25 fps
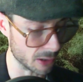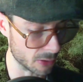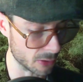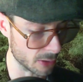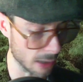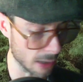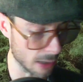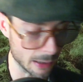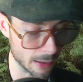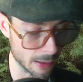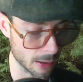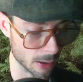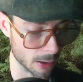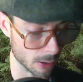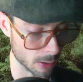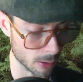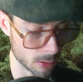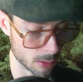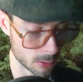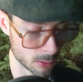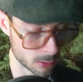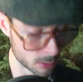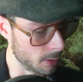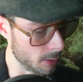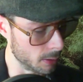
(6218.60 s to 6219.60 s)
study there.
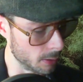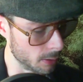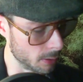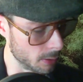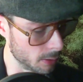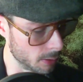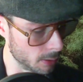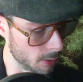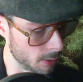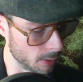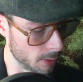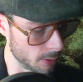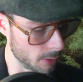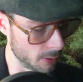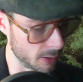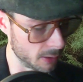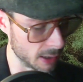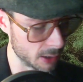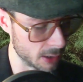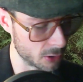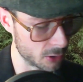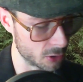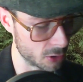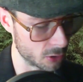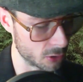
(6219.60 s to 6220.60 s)

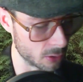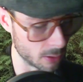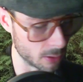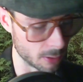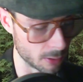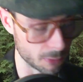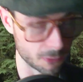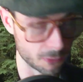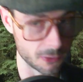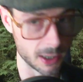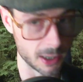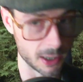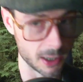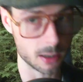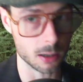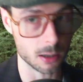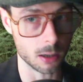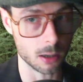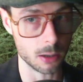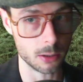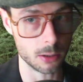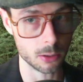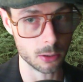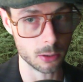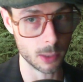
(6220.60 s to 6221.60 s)
Ditch the fake
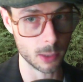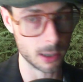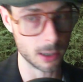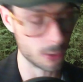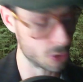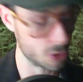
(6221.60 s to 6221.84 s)
underwear